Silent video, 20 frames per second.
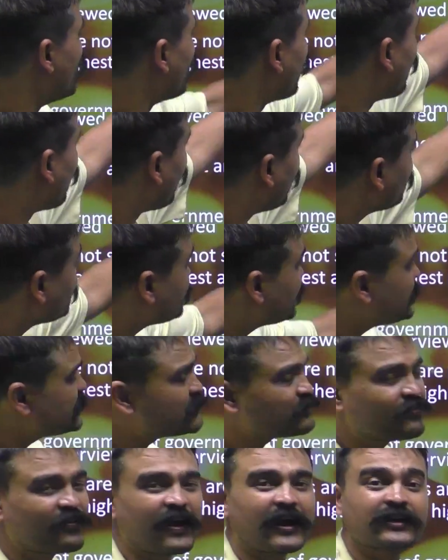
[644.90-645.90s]
All
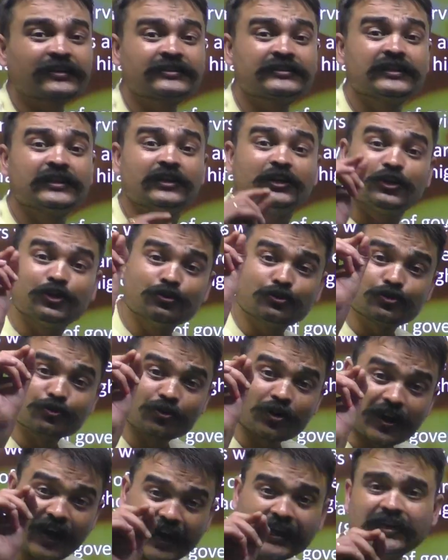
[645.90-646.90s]
these facts you
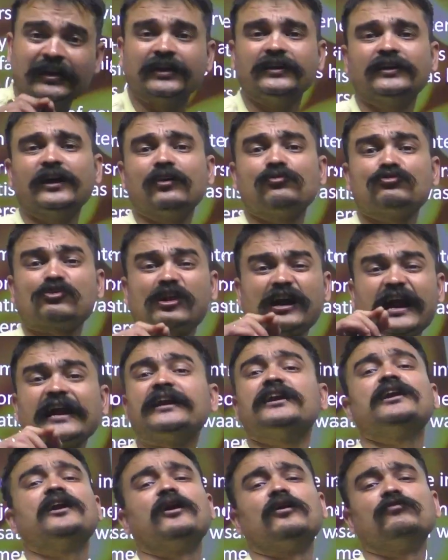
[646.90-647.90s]
should write it down
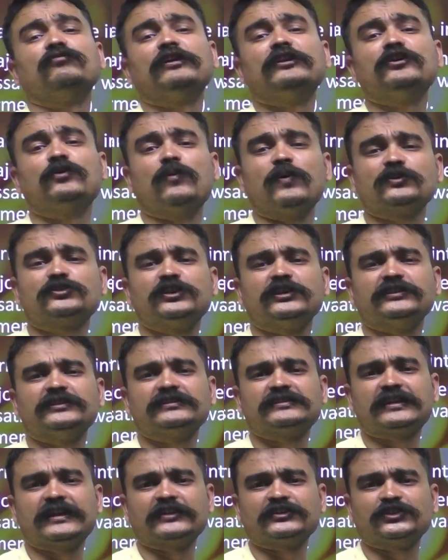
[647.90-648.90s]
right now when you're watching
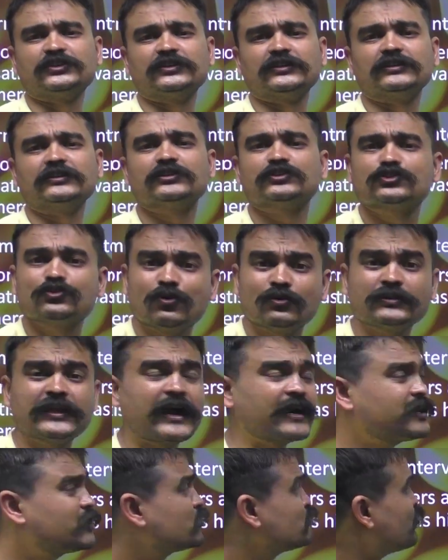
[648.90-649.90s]
this lecture, so
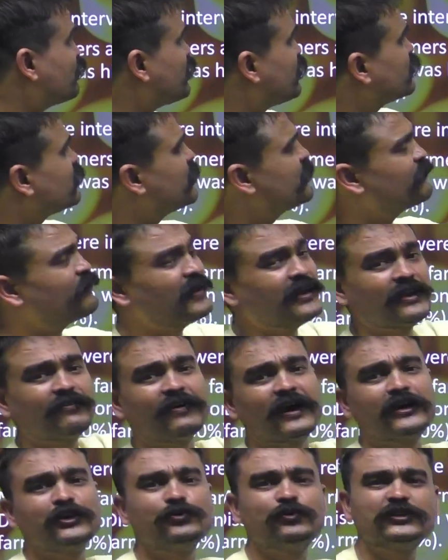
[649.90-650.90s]
that tomorrow if an
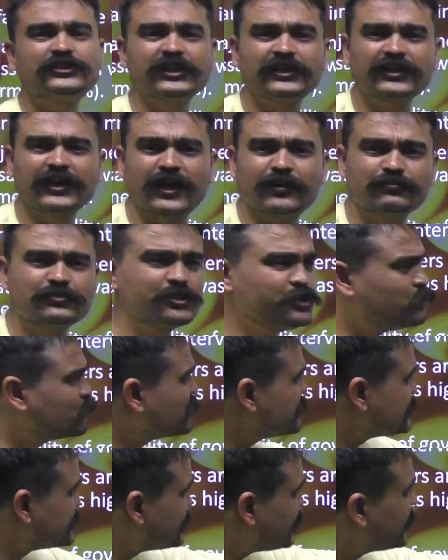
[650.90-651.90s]
evaluation comes, you
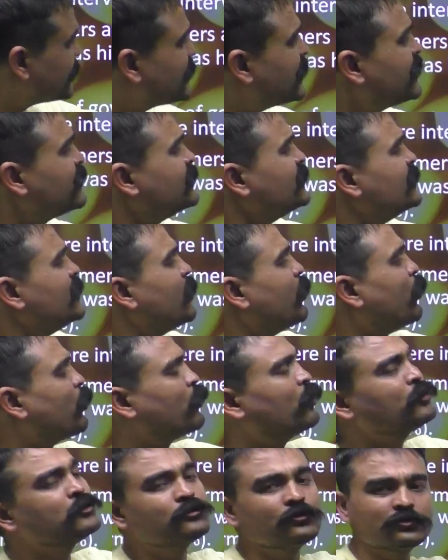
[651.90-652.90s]
can say, okay,
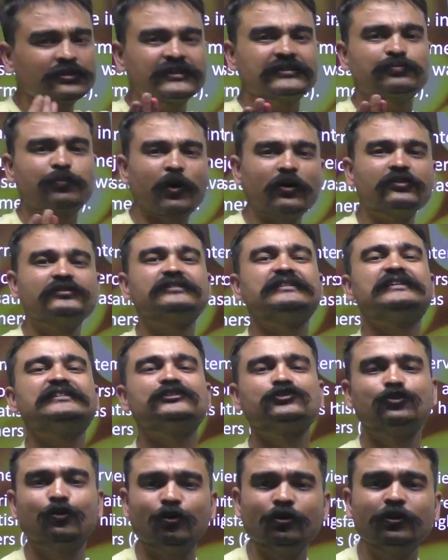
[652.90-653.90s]
although this policy
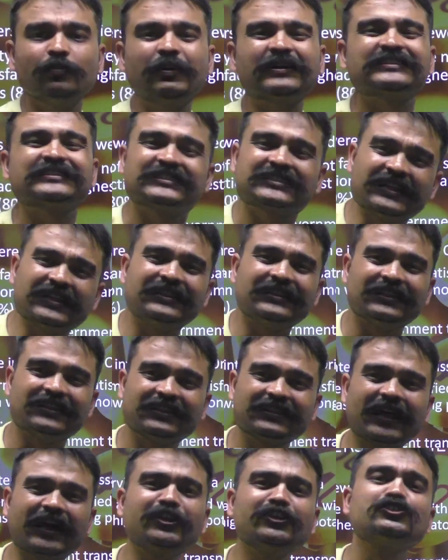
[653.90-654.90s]
is good, but still
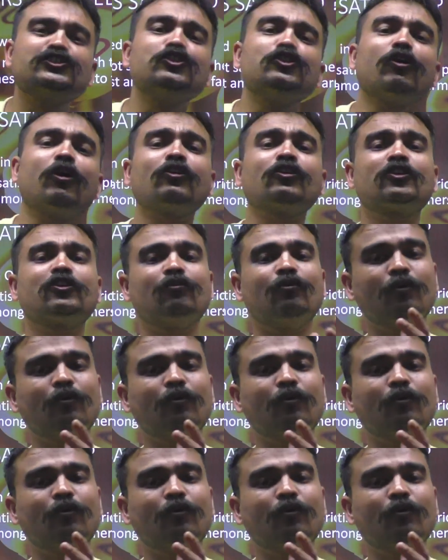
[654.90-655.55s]
there is lot